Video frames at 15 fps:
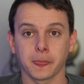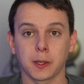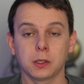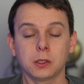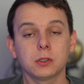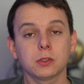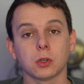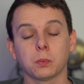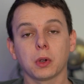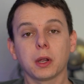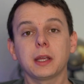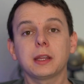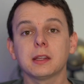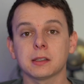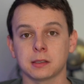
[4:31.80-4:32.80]
So to
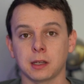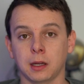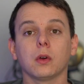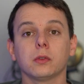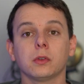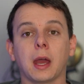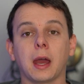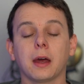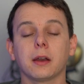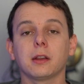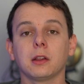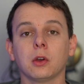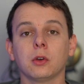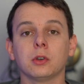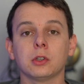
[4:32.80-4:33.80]
break this out, how the
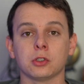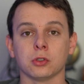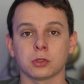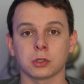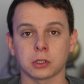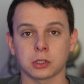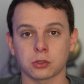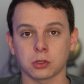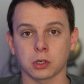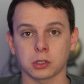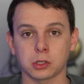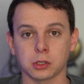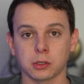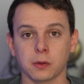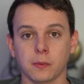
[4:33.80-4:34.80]
loan is usually
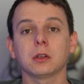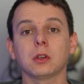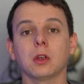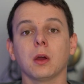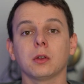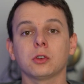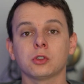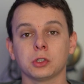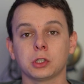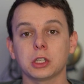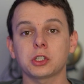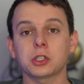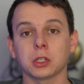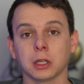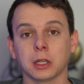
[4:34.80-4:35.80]
structured.
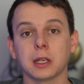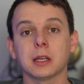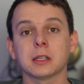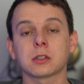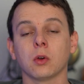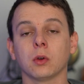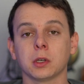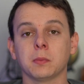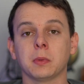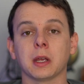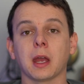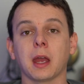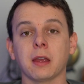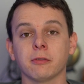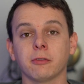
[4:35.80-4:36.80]
Traditionally is going to be
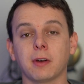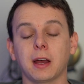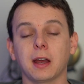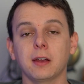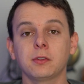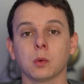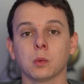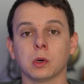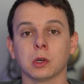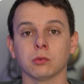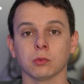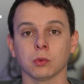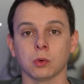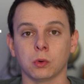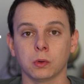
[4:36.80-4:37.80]
a 5-to-1
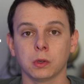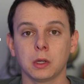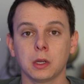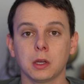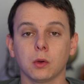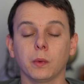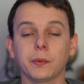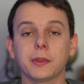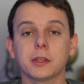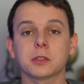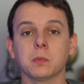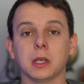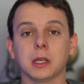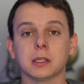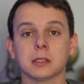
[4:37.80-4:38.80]
rule. What this
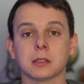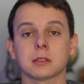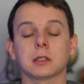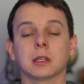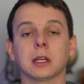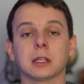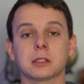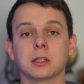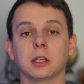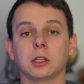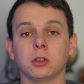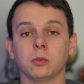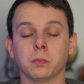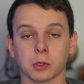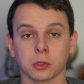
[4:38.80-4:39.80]
means is, let's say
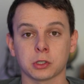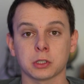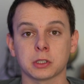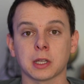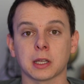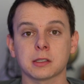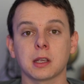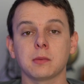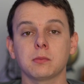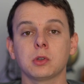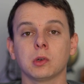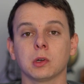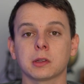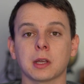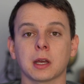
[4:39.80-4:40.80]
you purchase that same
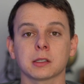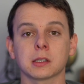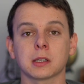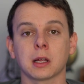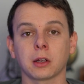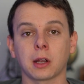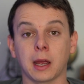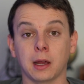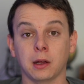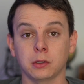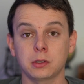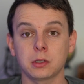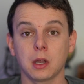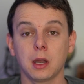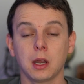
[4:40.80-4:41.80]
$200,000
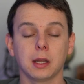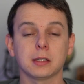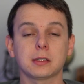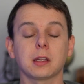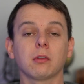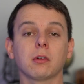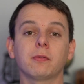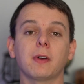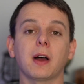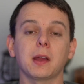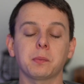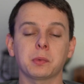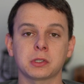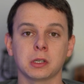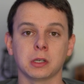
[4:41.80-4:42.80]
house, instead of a
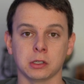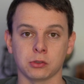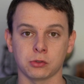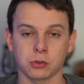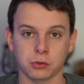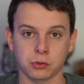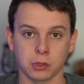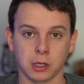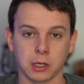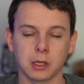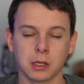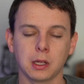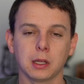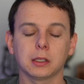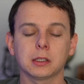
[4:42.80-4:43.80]
5% interest rate,
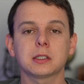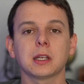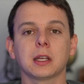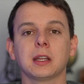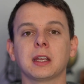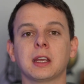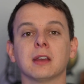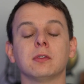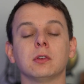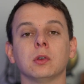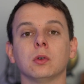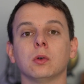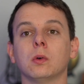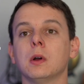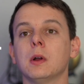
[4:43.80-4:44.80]
let's say they give
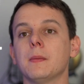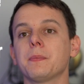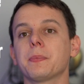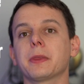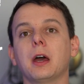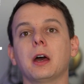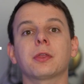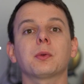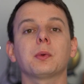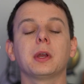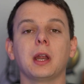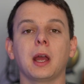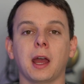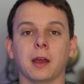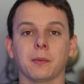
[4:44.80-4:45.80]
you a
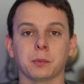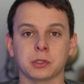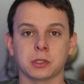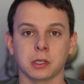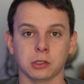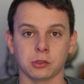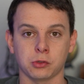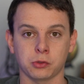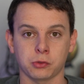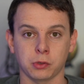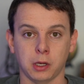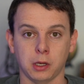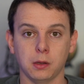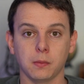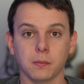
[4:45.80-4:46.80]
3.5% interest
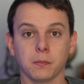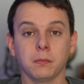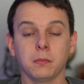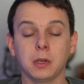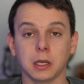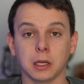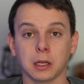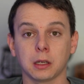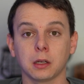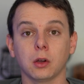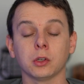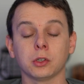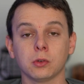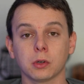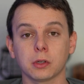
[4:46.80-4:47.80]
rate, meaning on
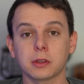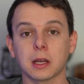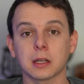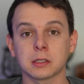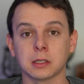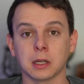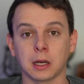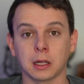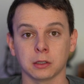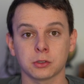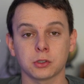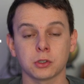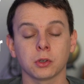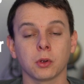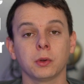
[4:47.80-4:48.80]
$200,000
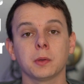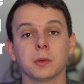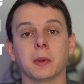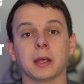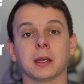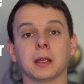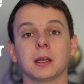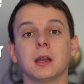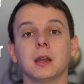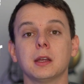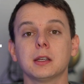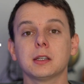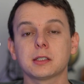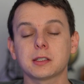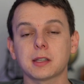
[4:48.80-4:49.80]
you're going to pay
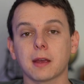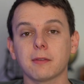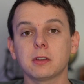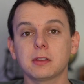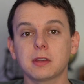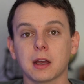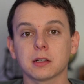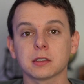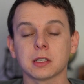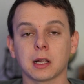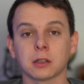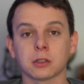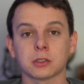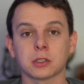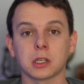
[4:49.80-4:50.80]

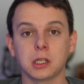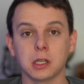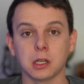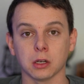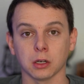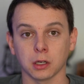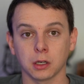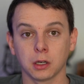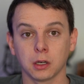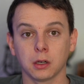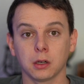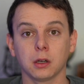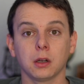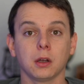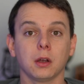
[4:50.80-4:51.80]
$7,000 a year,
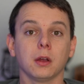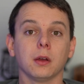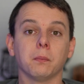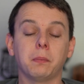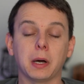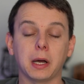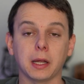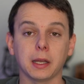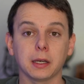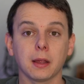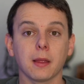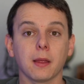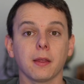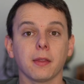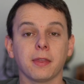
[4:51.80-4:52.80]
but
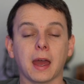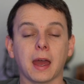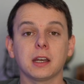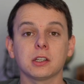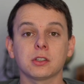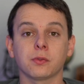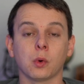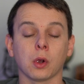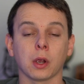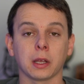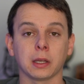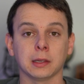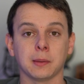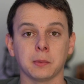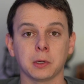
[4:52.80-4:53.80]
that is for a
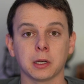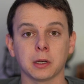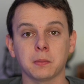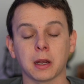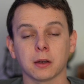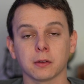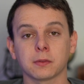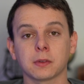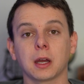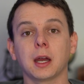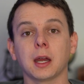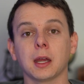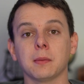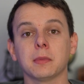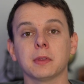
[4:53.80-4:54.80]
limited amount of
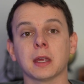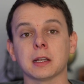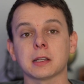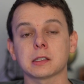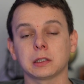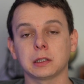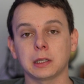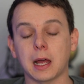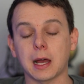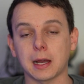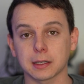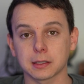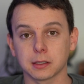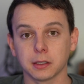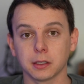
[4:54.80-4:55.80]
time that it's
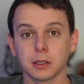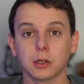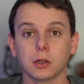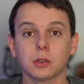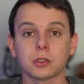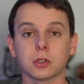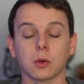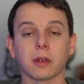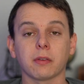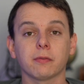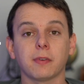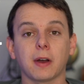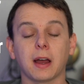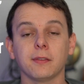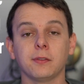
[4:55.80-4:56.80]
locked. So a
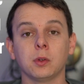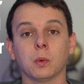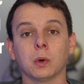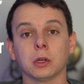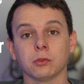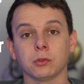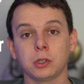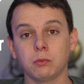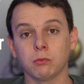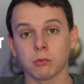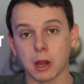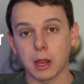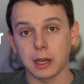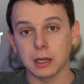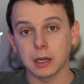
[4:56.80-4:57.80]
5-to-1
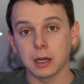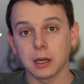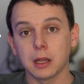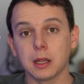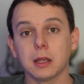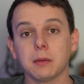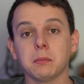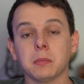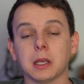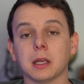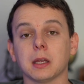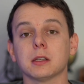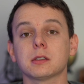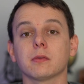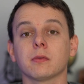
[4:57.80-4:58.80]
rate
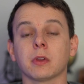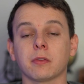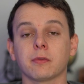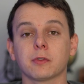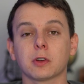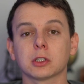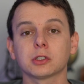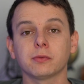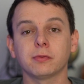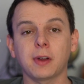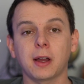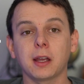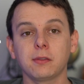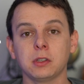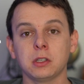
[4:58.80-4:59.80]
means for the first
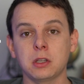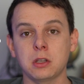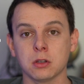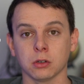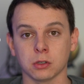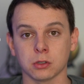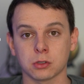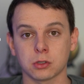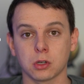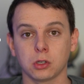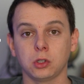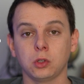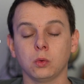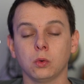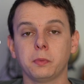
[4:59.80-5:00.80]
5 years,
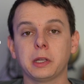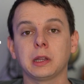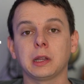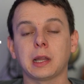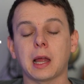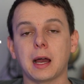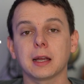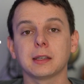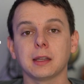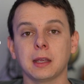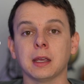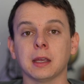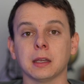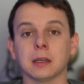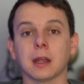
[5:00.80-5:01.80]
you will be locked
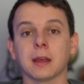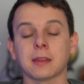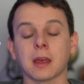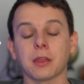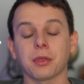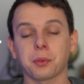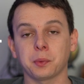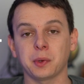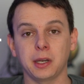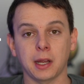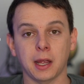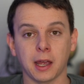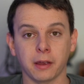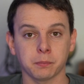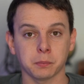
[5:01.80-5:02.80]
in at that
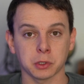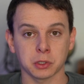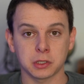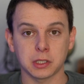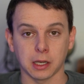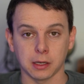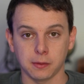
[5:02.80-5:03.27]
3.5%.